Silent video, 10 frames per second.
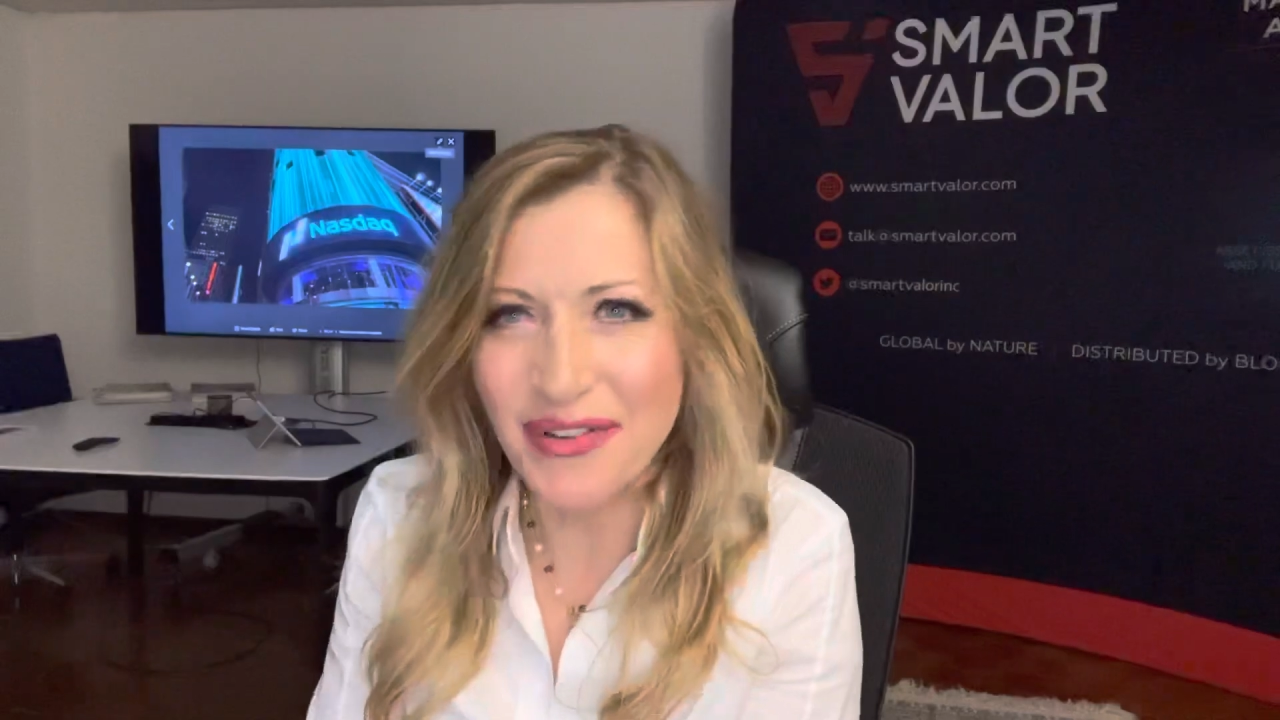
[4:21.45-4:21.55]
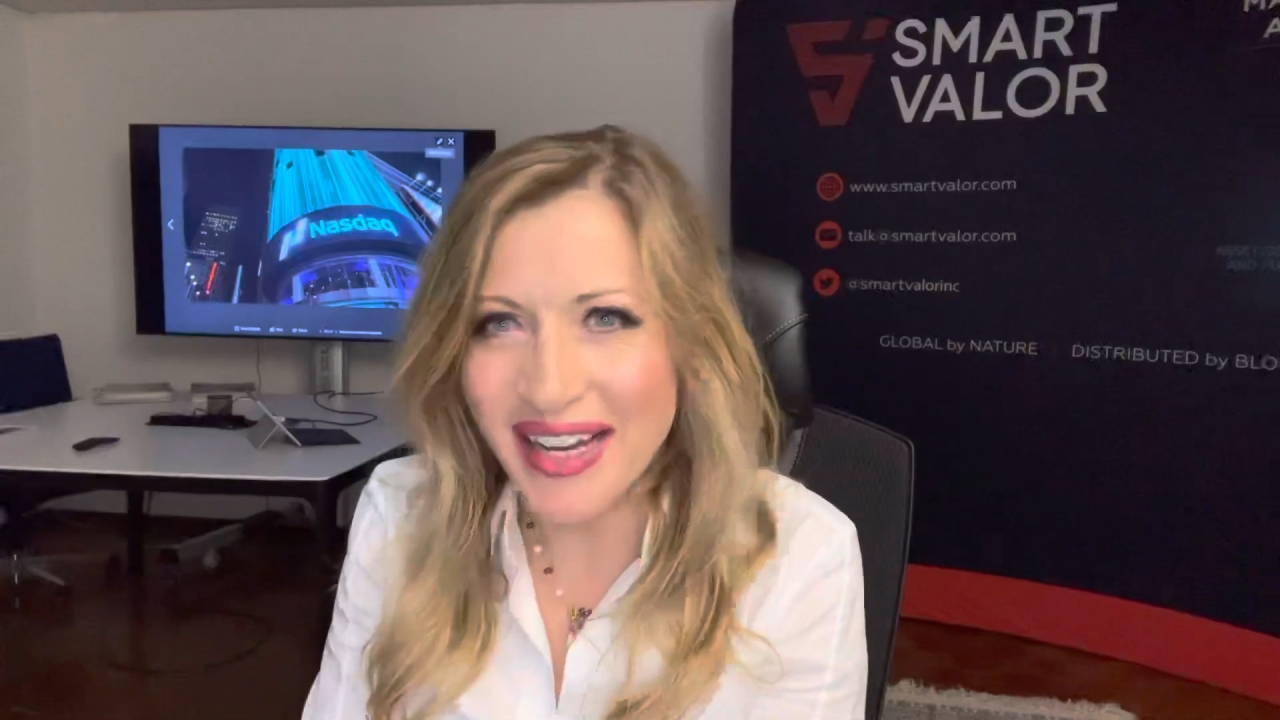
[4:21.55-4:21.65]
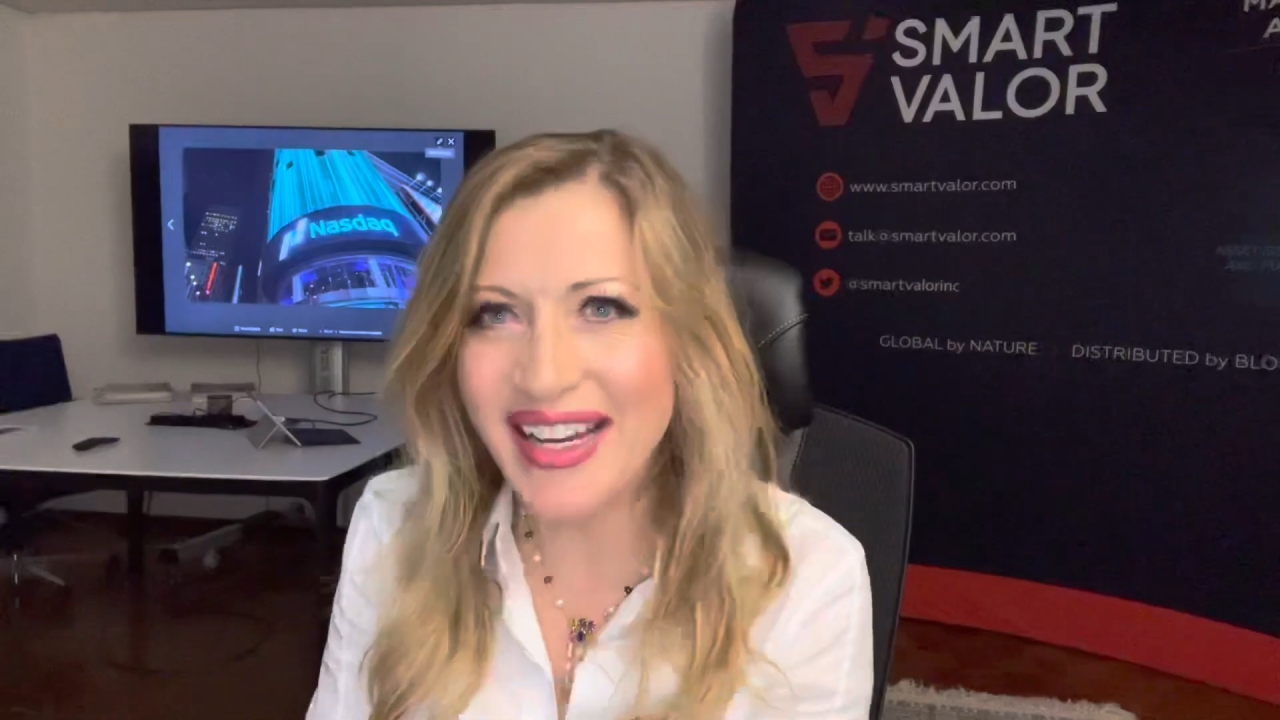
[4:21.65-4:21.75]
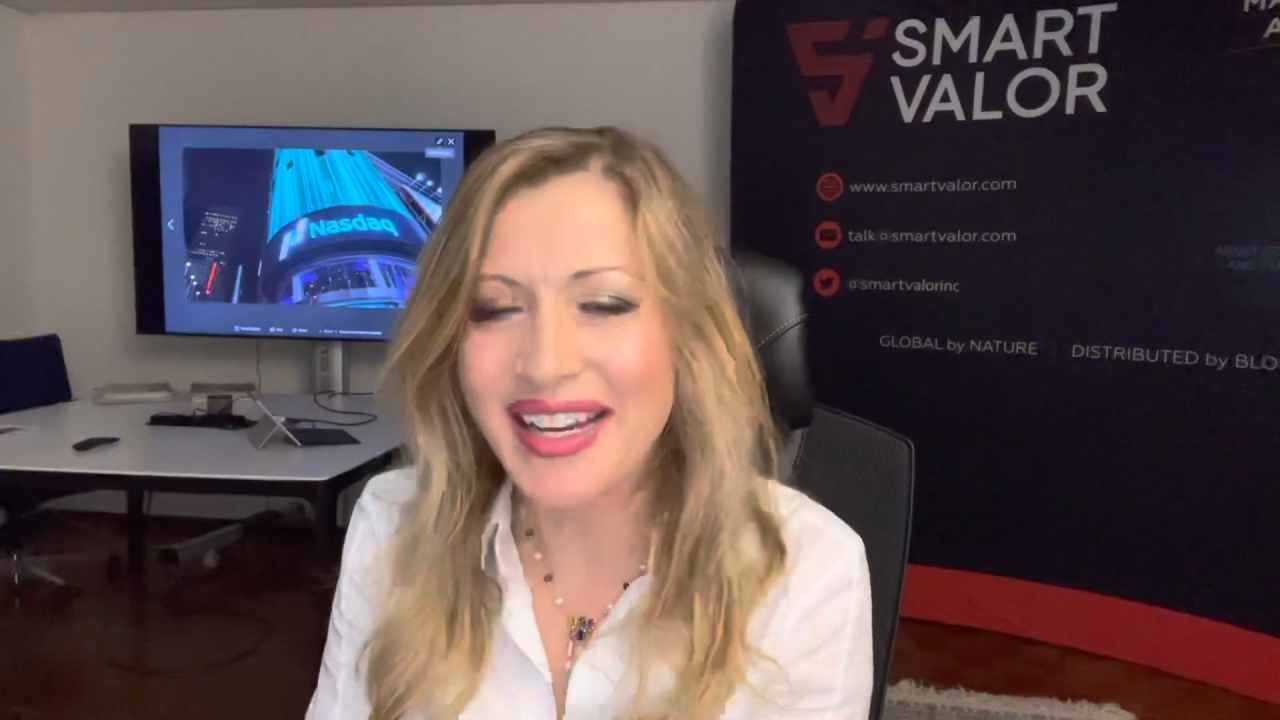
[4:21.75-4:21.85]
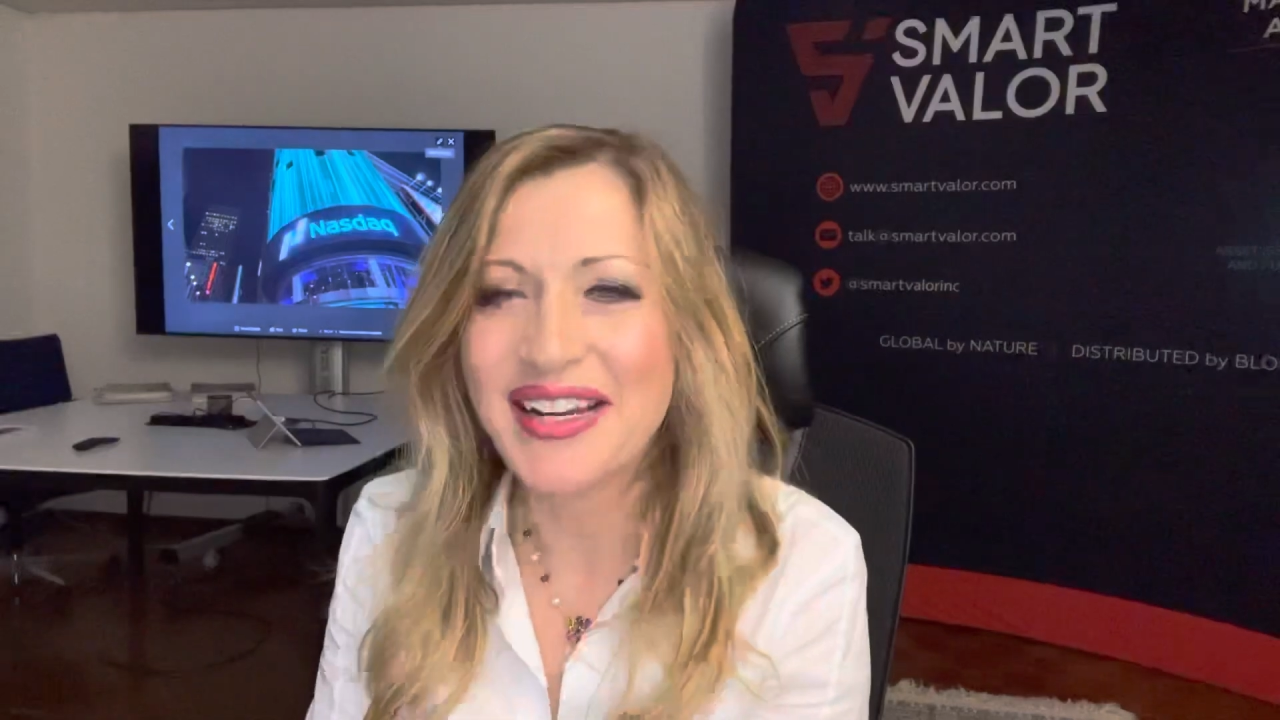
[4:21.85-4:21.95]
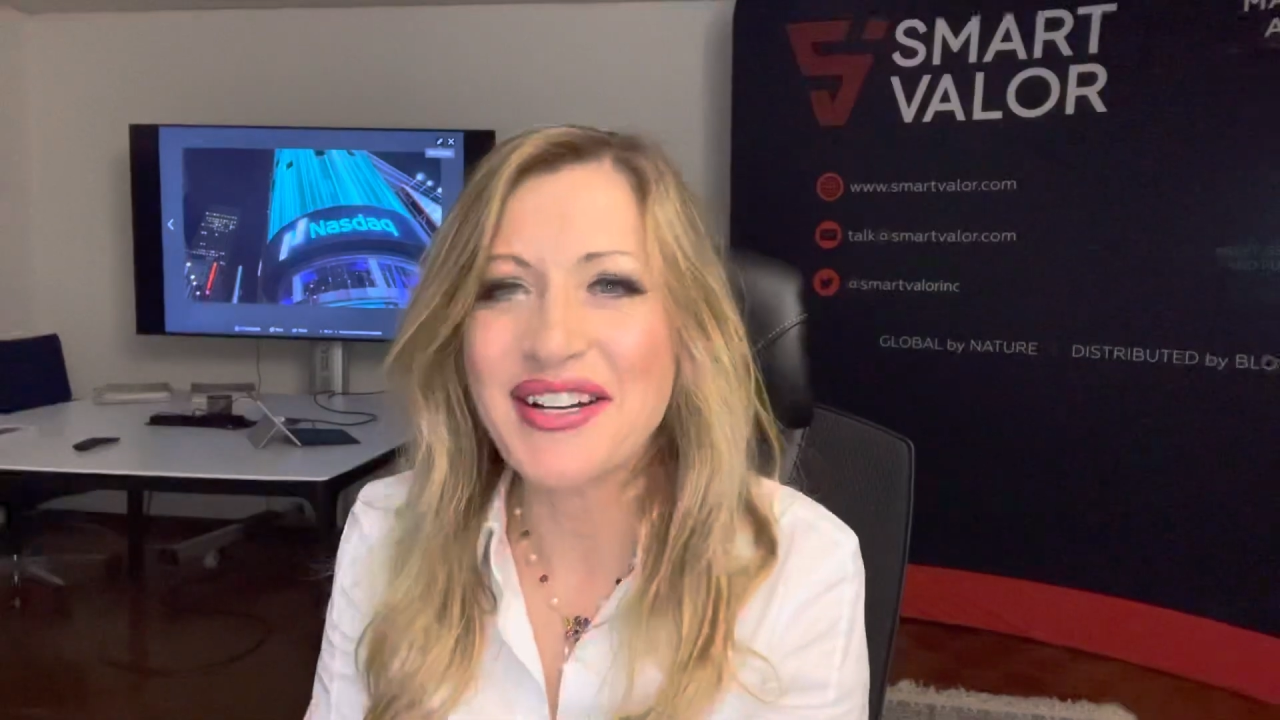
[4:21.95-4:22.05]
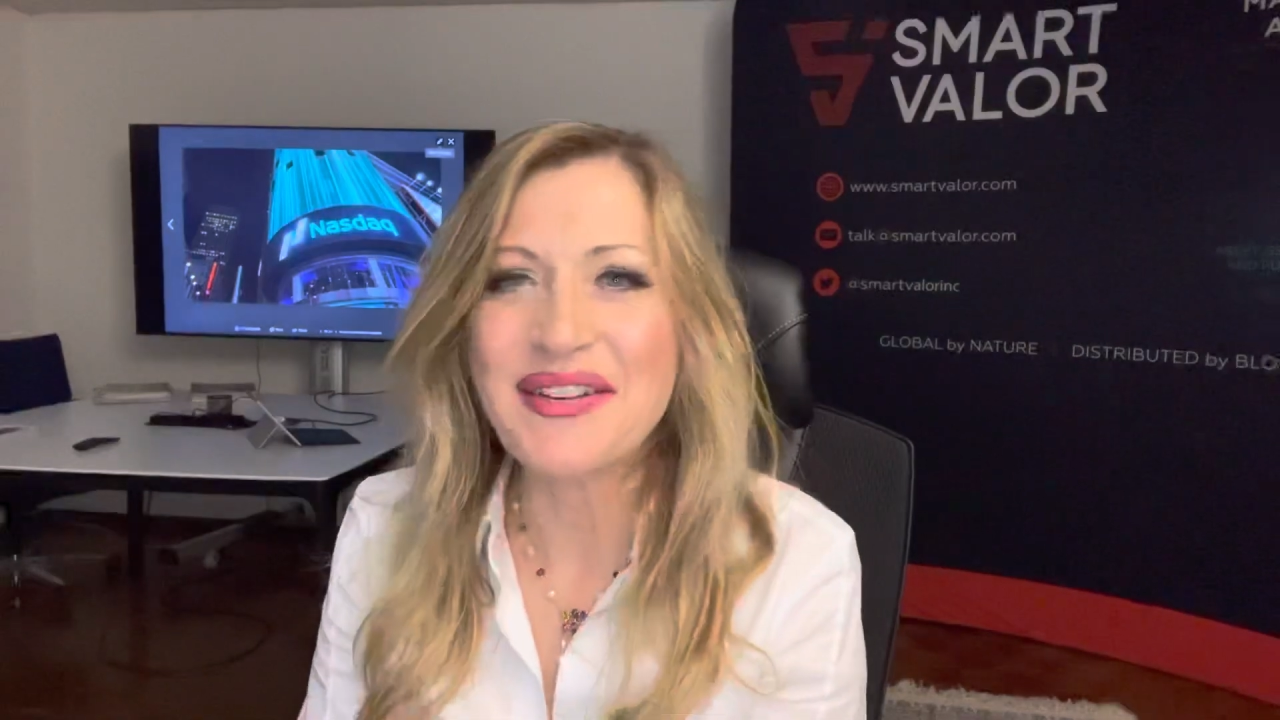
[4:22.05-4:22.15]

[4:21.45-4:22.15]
way,